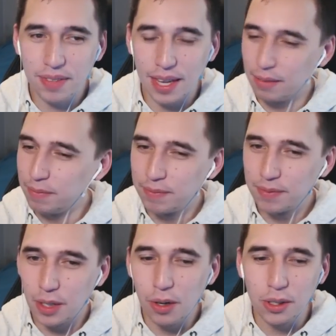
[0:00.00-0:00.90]
Yep.
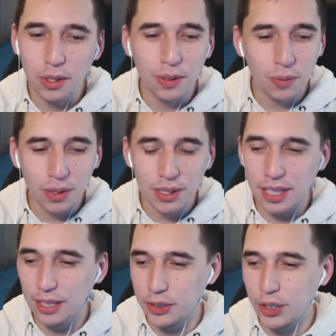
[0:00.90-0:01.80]
Goku
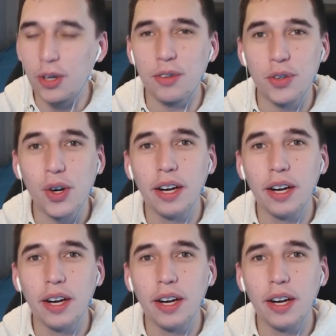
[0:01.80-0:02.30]
was a sucker for